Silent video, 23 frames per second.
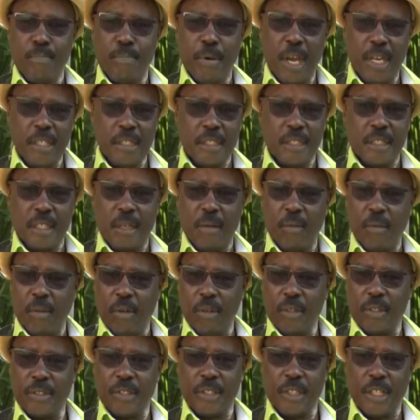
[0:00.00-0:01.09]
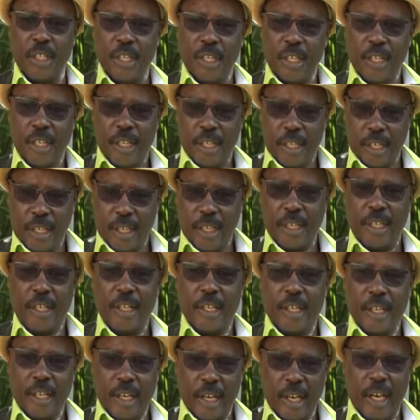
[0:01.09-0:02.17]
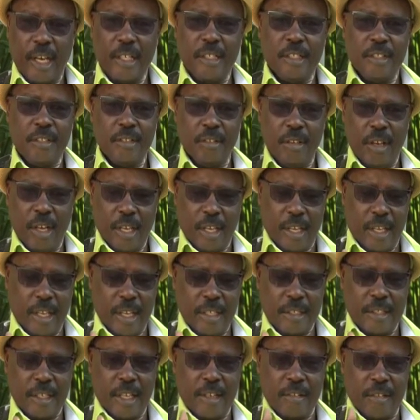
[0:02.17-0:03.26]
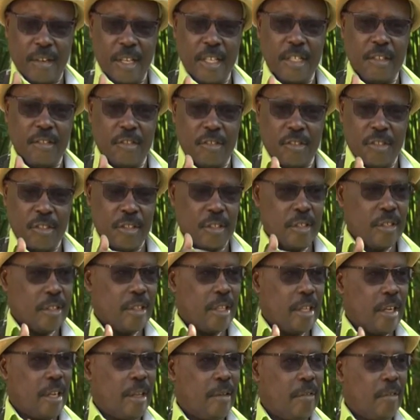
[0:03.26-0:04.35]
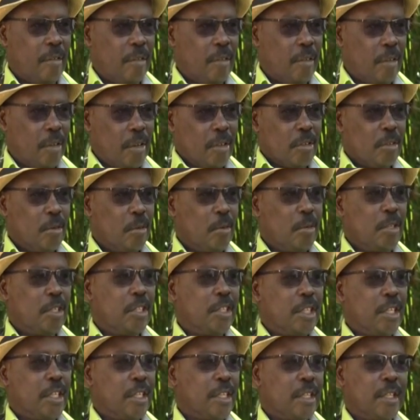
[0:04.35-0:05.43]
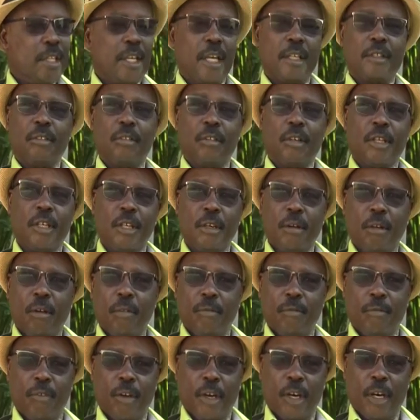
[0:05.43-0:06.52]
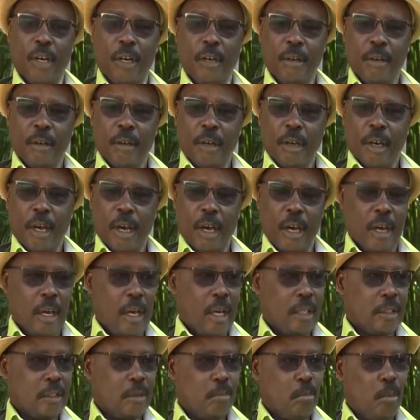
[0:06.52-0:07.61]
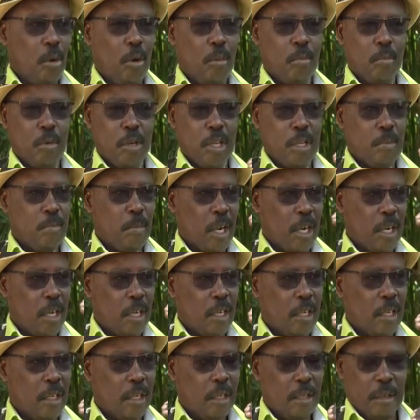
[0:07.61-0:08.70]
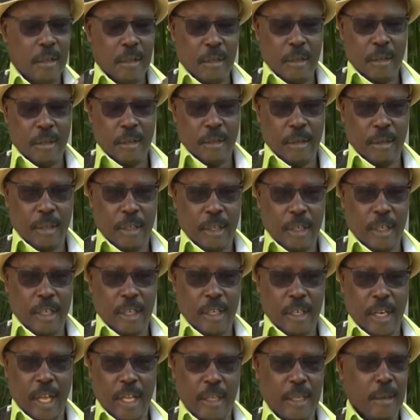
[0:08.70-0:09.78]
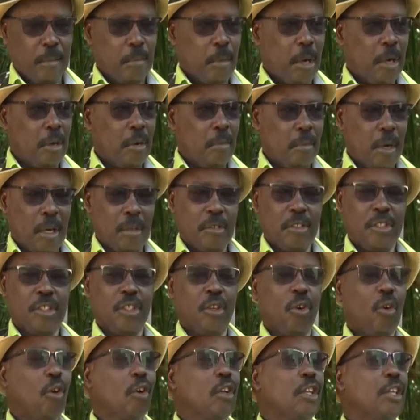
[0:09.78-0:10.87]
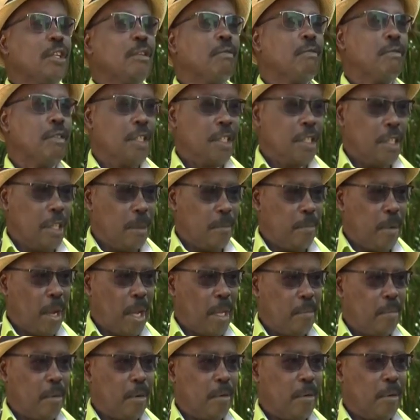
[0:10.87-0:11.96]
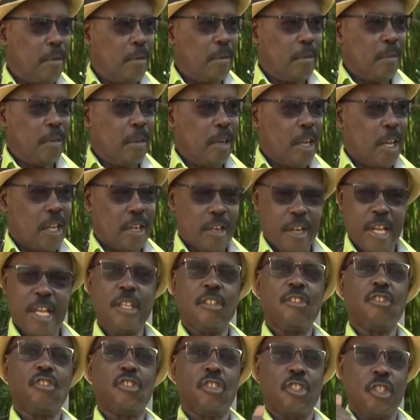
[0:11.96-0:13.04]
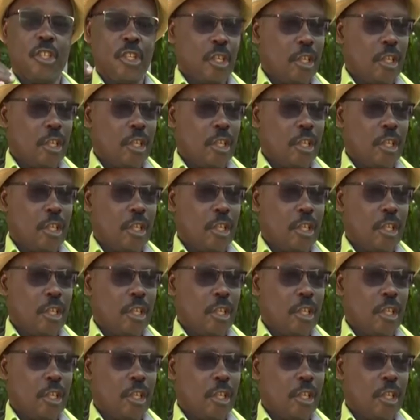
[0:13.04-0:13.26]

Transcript: pastor was, until I get a range, you would think they are talking of a small mulima, like Mount Olive in the Bible, a range.